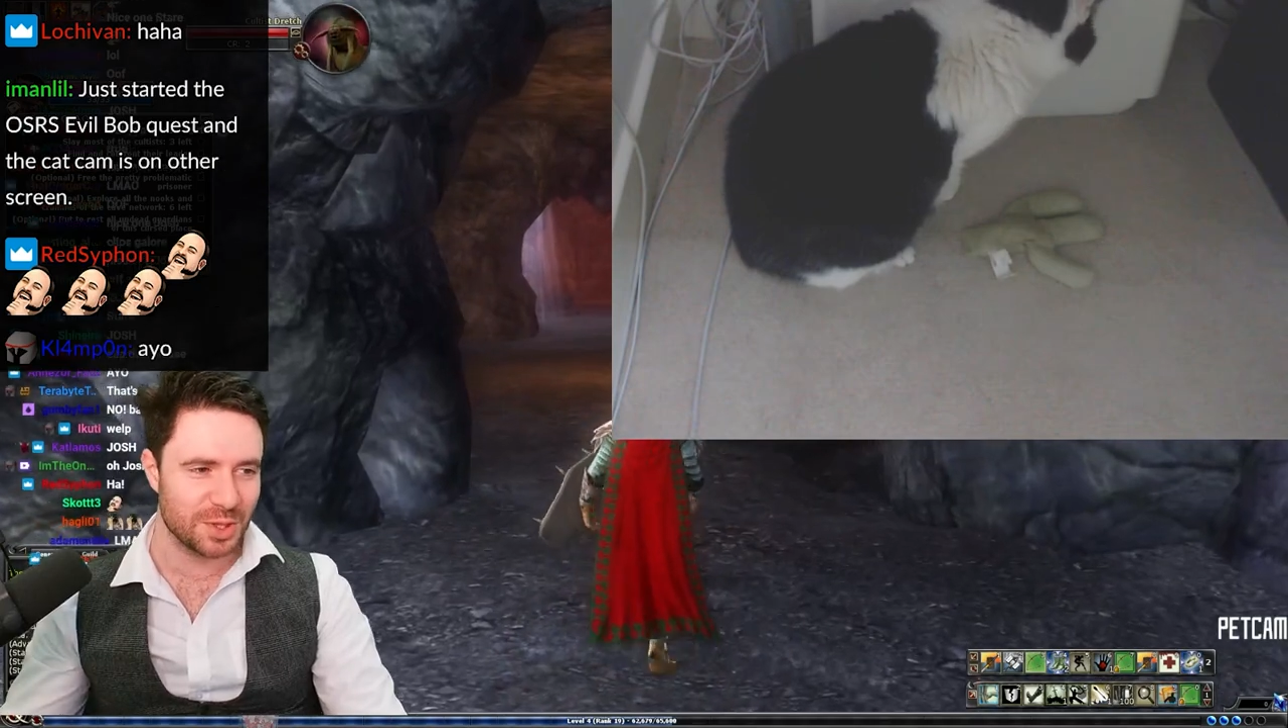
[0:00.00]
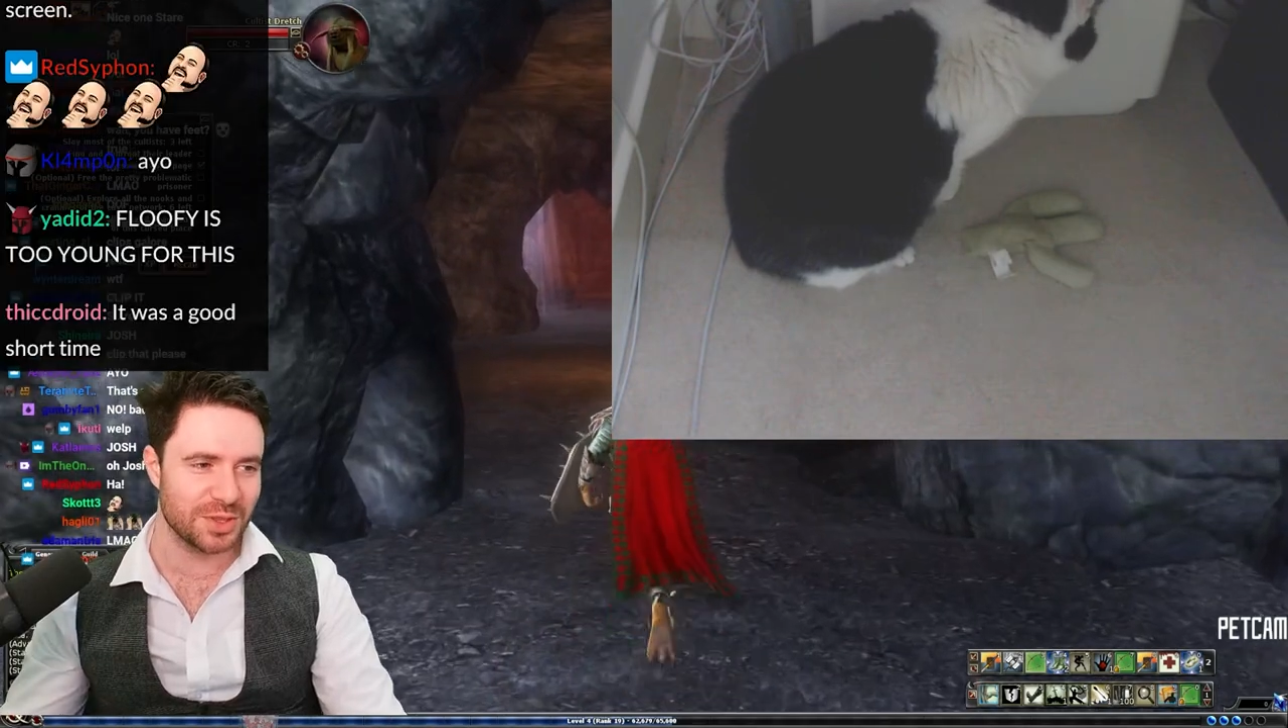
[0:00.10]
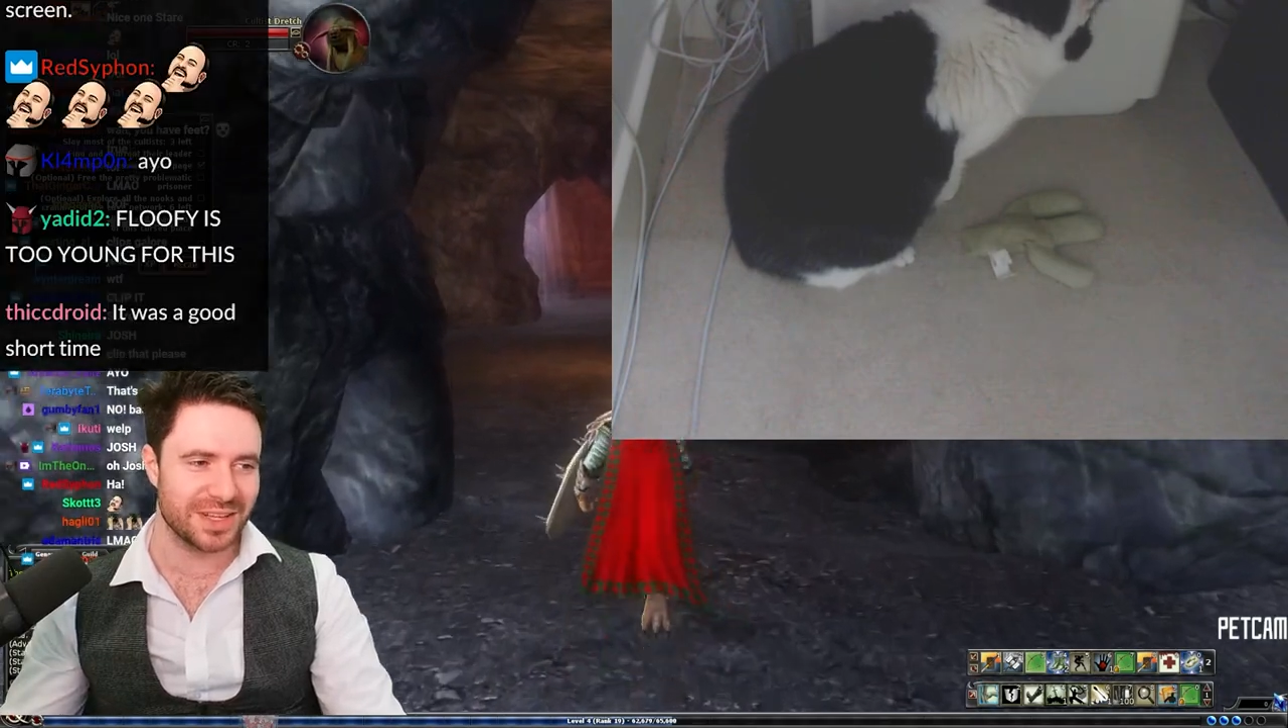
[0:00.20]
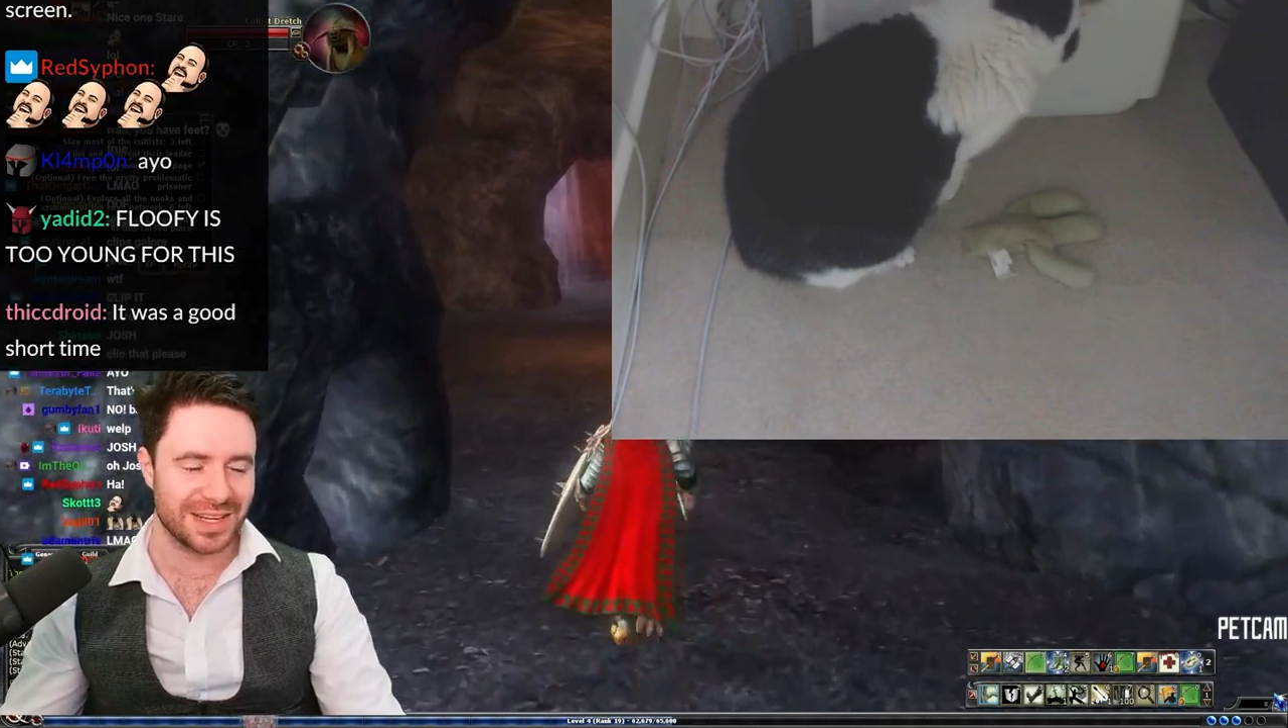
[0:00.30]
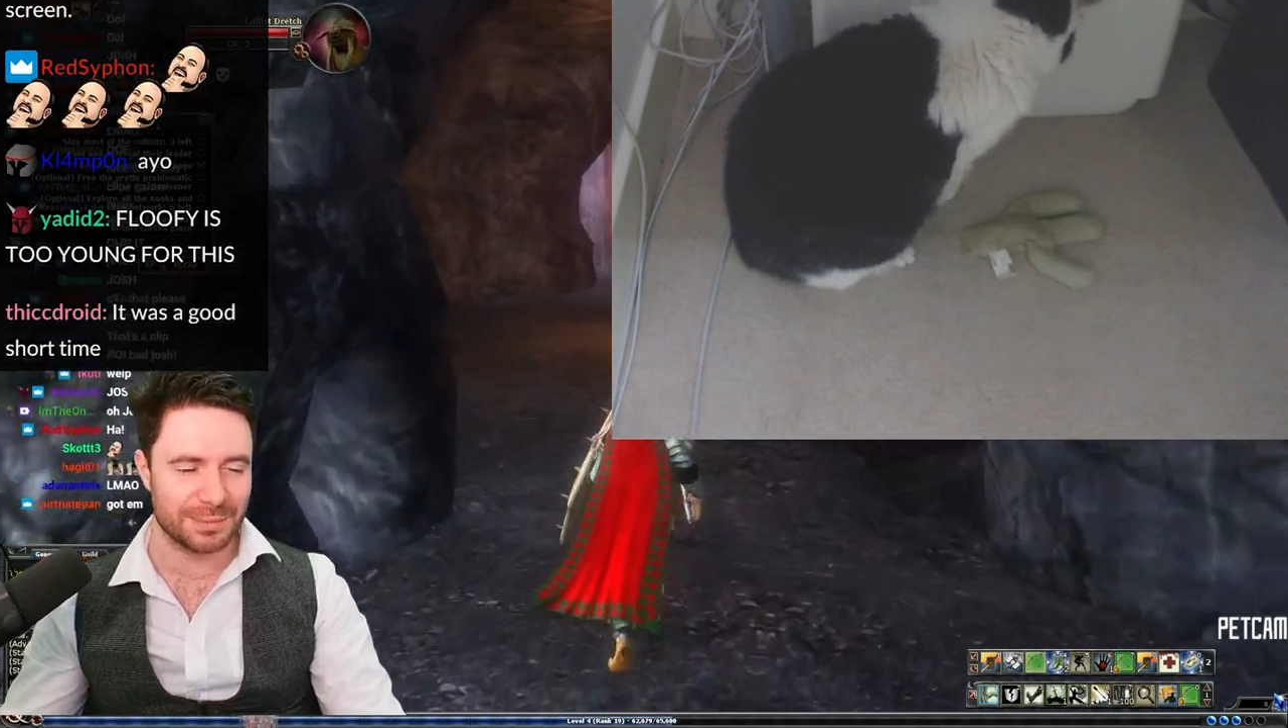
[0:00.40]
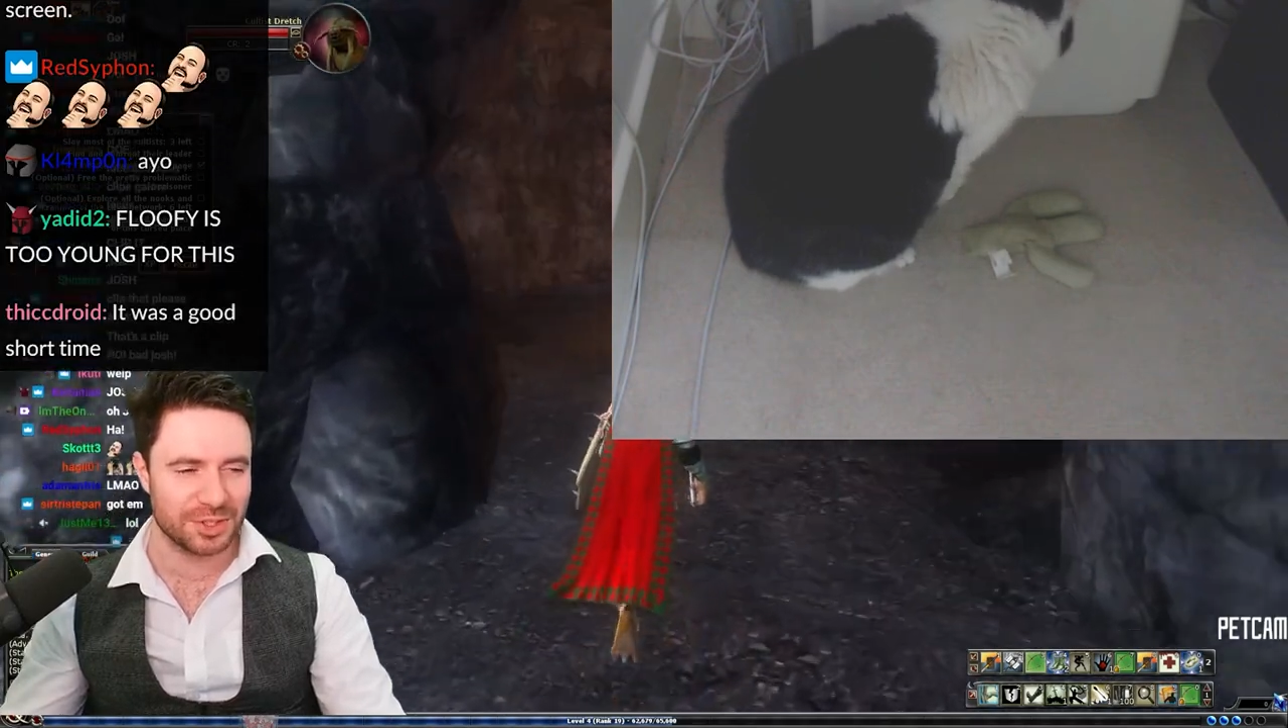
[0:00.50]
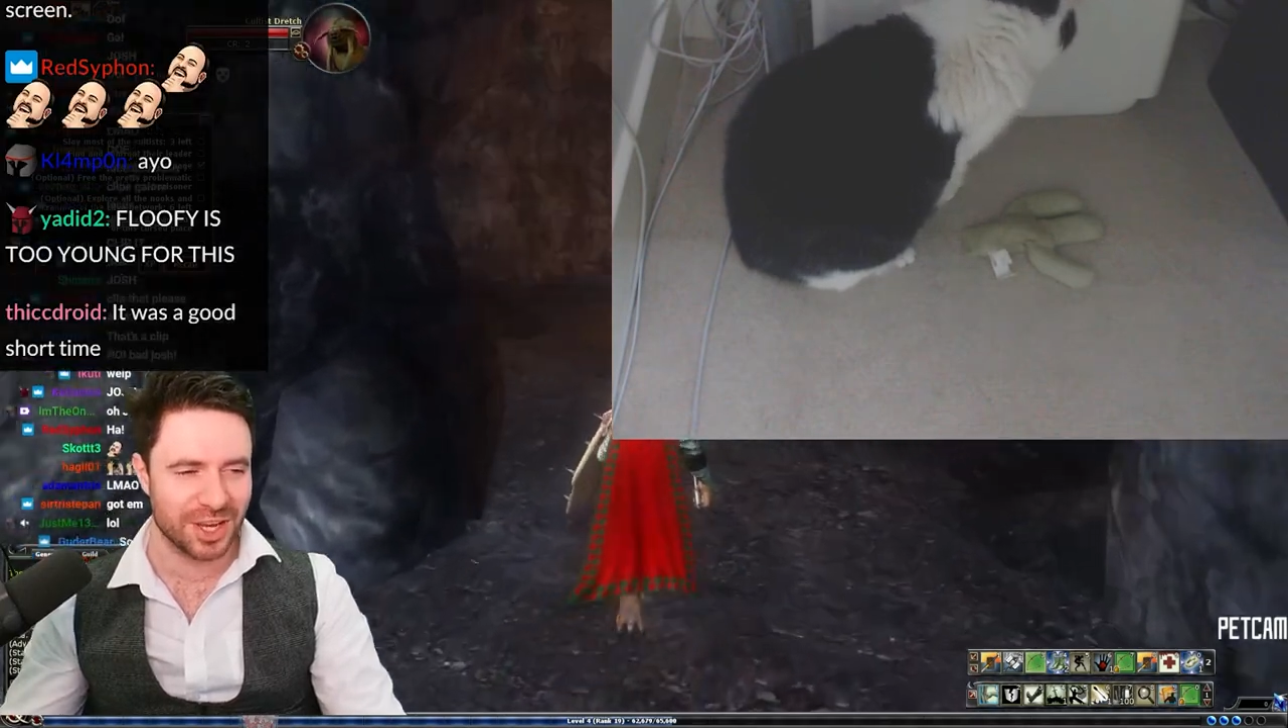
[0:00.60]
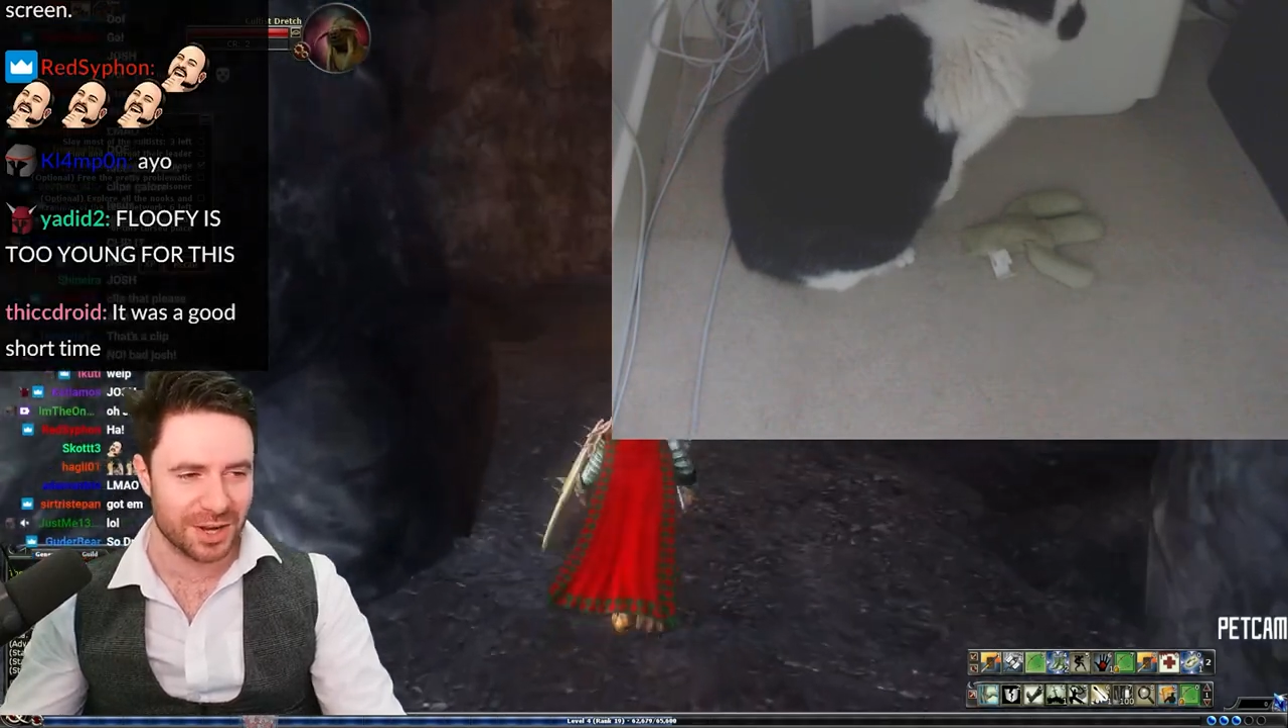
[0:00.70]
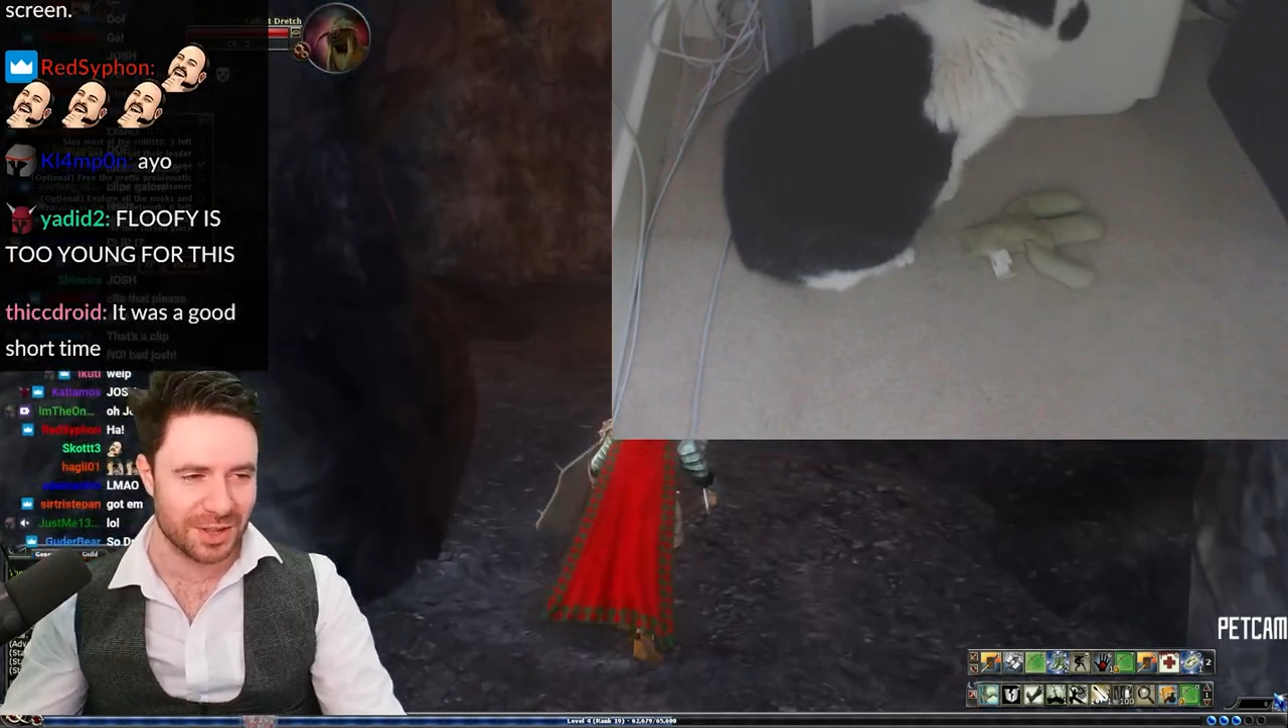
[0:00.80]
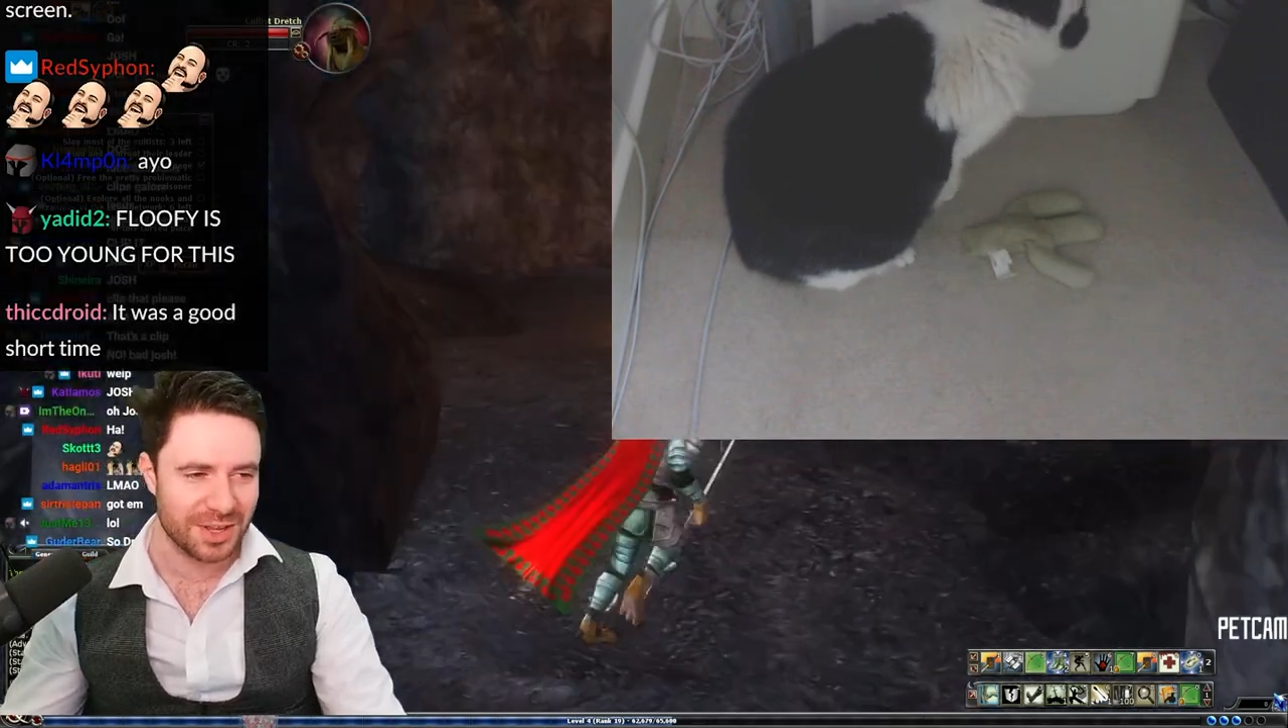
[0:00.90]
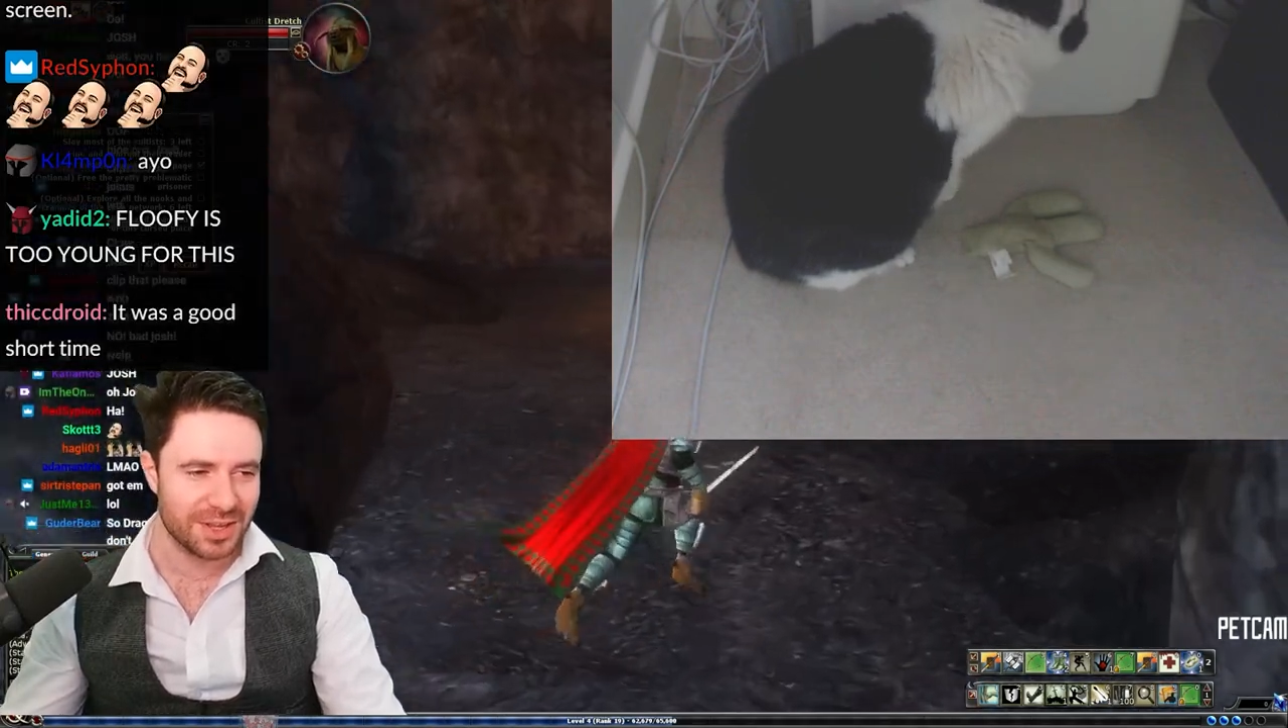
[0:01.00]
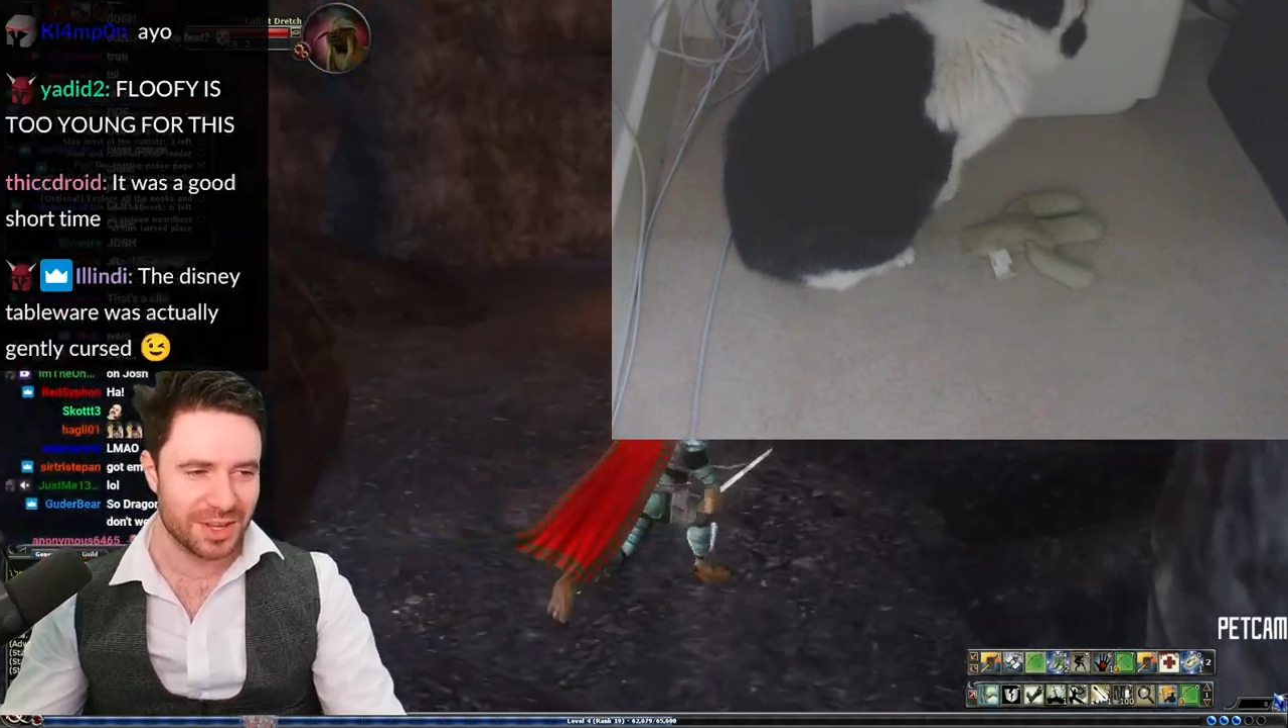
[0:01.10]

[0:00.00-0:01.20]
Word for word: on the clip channel,